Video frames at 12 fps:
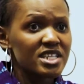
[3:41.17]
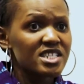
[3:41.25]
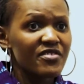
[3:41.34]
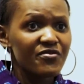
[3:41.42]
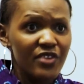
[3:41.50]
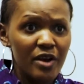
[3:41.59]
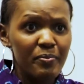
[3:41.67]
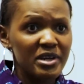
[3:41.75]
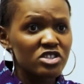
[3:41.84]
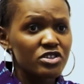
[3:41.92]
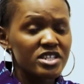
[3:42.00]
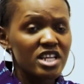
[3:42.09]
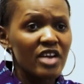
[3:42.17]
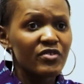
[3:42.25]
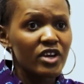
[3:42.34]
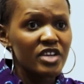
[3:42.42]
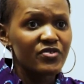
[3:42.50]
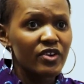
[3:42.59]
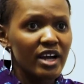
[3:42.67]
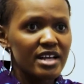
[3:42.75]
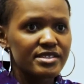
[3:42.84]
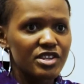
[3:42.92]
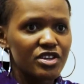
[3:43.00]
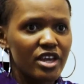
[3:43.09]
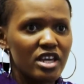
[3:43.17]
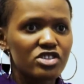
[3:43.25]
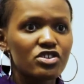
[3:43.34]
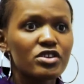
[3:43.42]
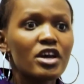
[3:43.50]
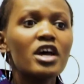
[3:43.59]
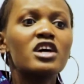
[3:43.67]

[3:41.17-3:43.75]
is a very passionate advocate for girls' education.